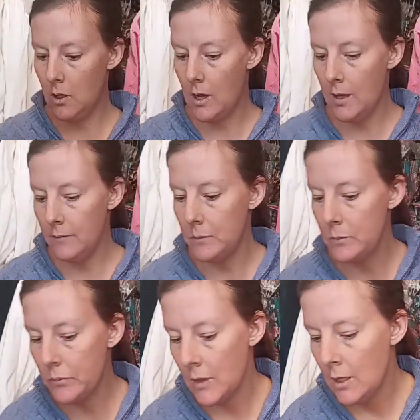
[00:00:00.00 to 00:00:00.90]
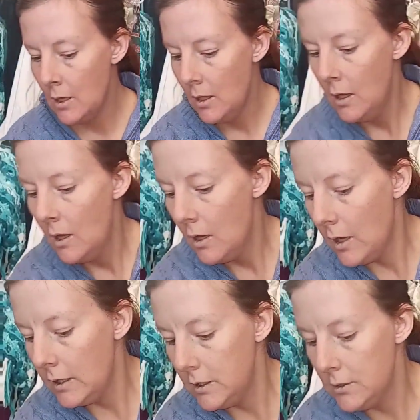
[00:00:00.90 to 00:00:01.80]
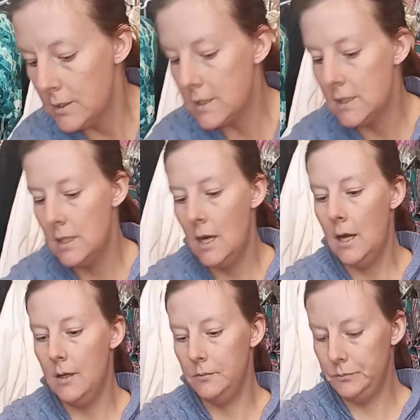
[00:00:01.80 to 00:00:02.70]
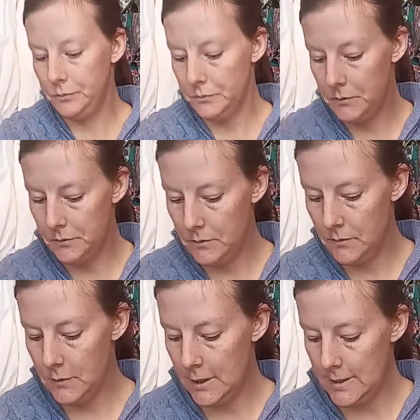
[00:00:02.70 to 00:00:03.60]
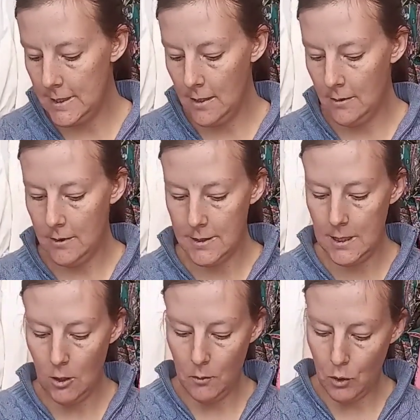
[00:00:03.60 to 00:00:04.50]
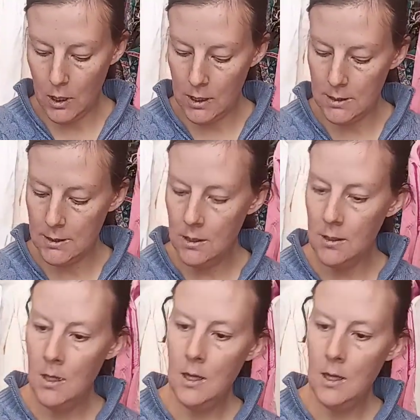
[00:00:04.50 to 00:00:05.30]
a lot. I used the Sarah Morgan,